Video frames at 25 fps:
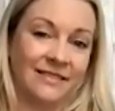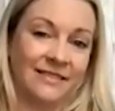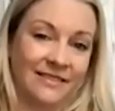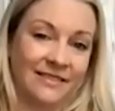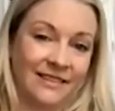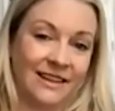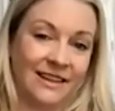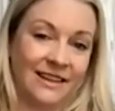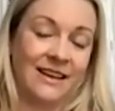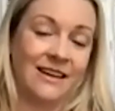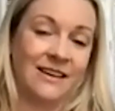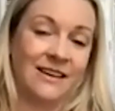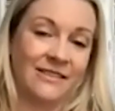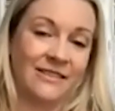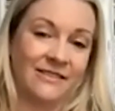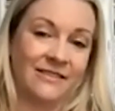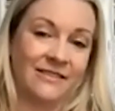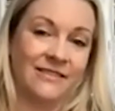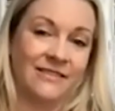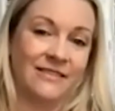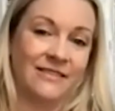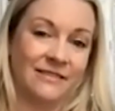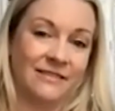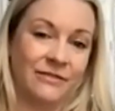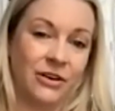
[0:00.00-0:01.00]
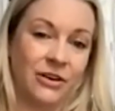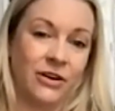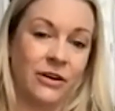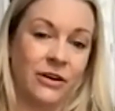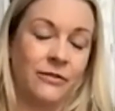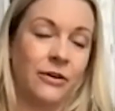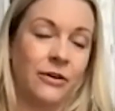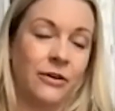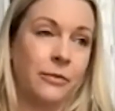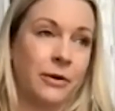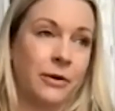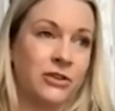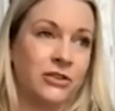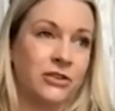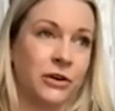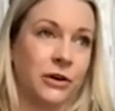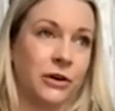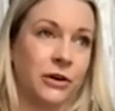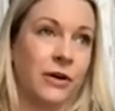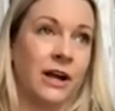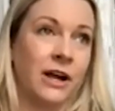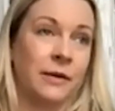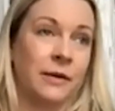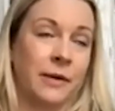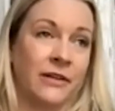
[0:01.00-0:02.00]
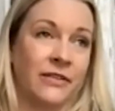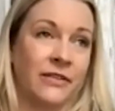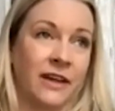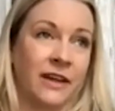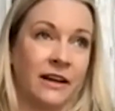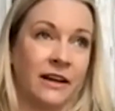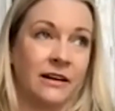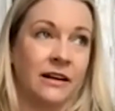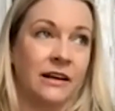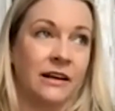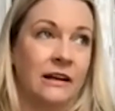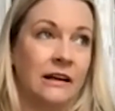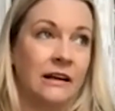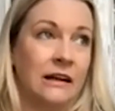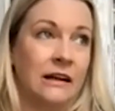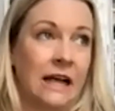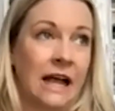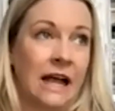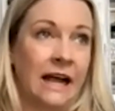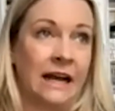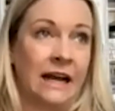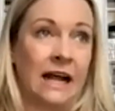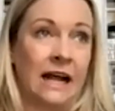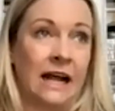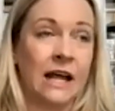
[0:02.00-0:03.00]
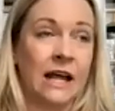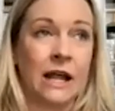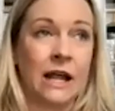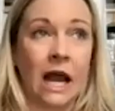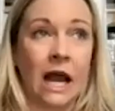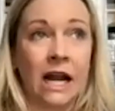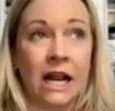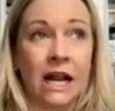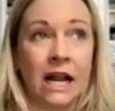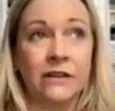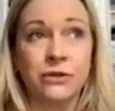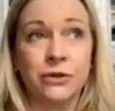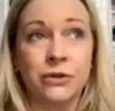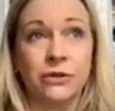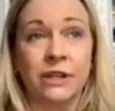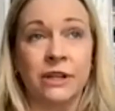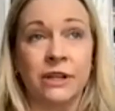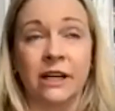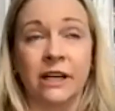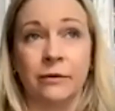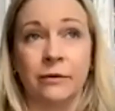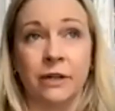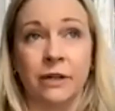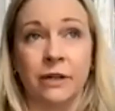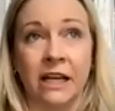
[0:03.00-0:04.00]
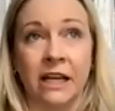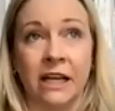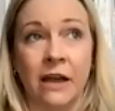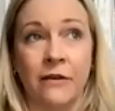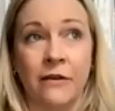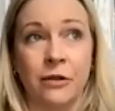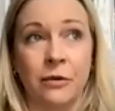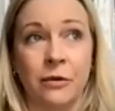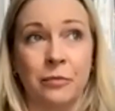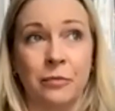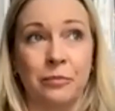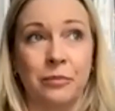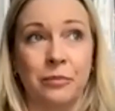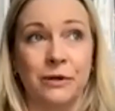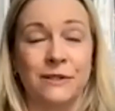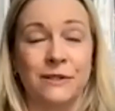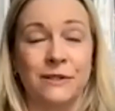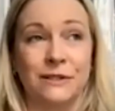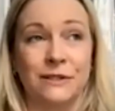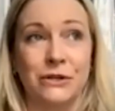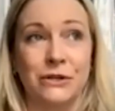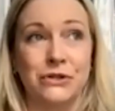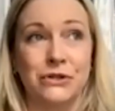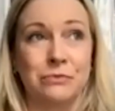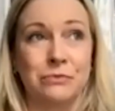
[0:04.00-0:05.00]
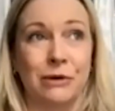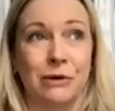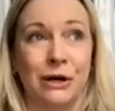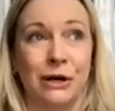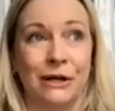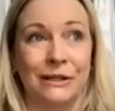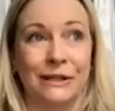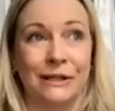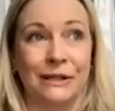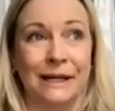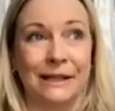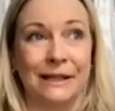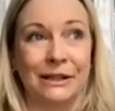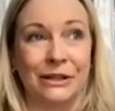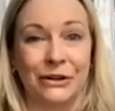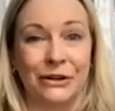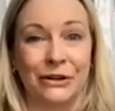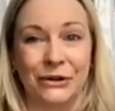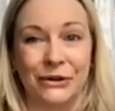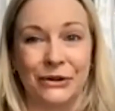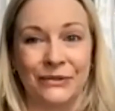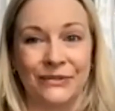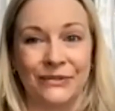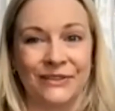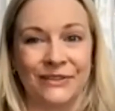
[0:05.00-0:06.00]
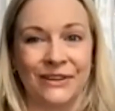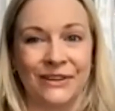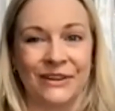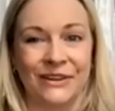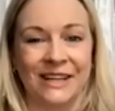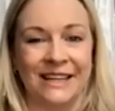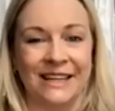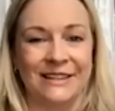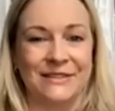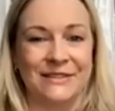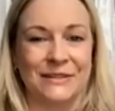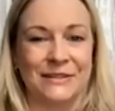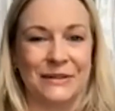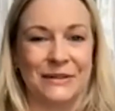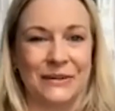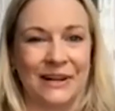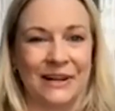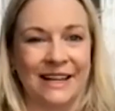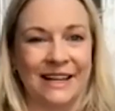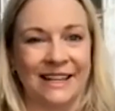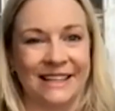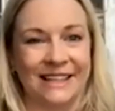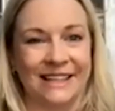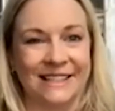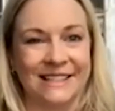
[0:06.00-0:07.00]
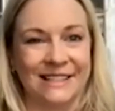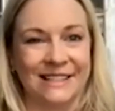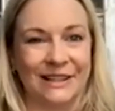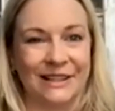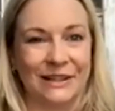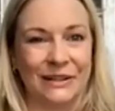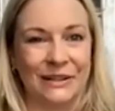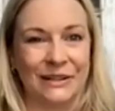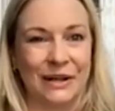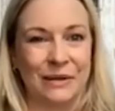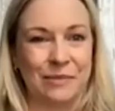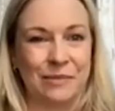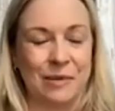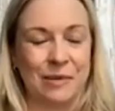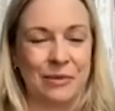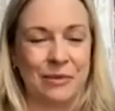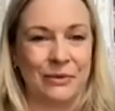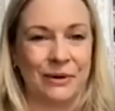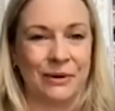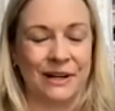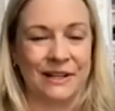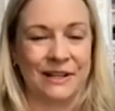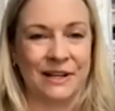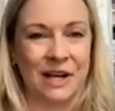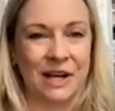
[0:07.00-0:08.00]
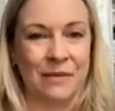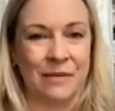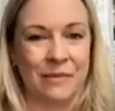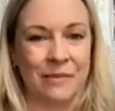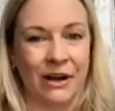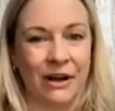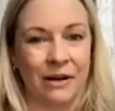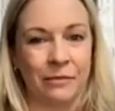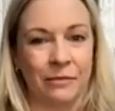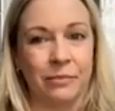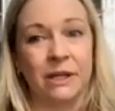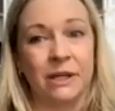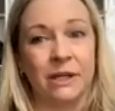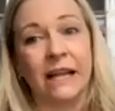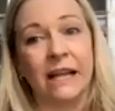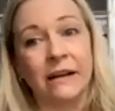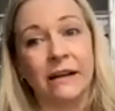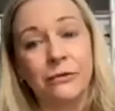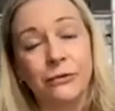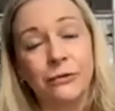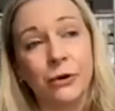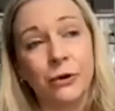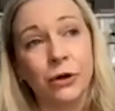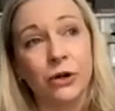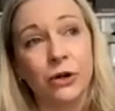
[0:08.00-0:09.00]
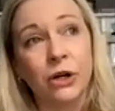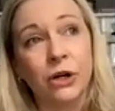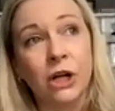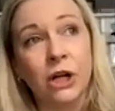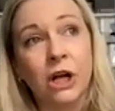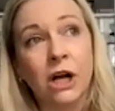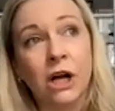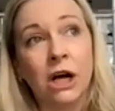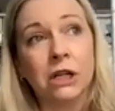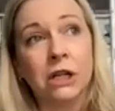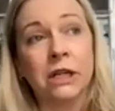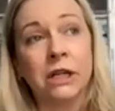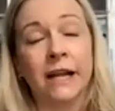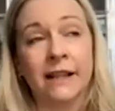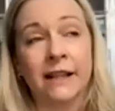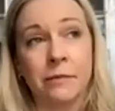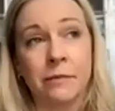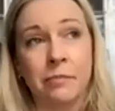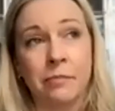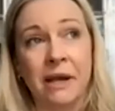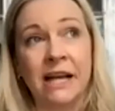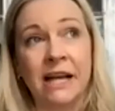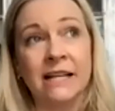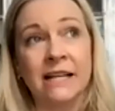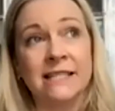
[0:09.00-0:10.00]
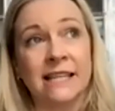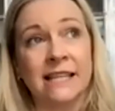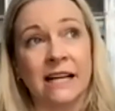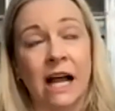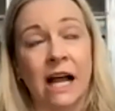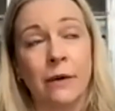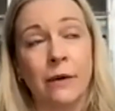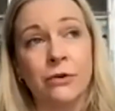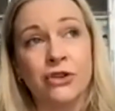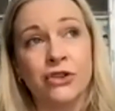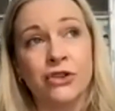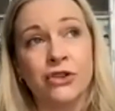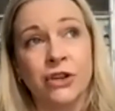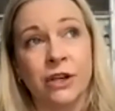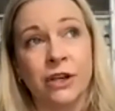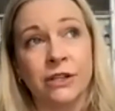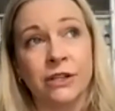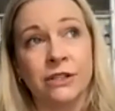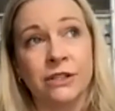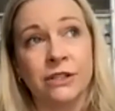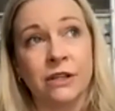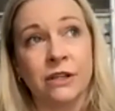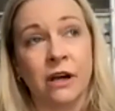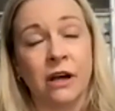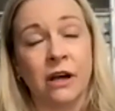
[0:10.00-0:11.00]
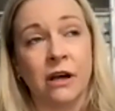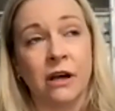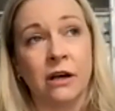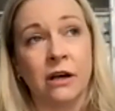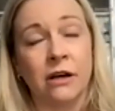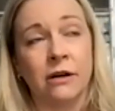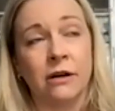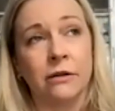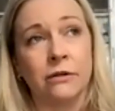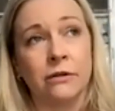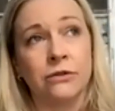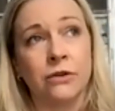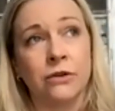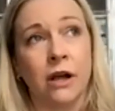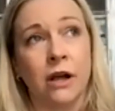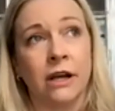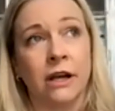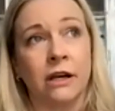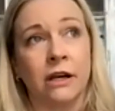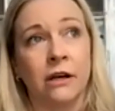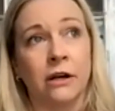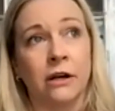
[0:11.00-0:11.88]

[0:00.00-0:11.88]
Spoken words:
Yep. Yeah. Very, very much so. You're right about that. And I do think it like gave them prestige among like their kids and grandkids. Like a lot of people wanted to come on, but like for a lot of the bands, like I was just talking to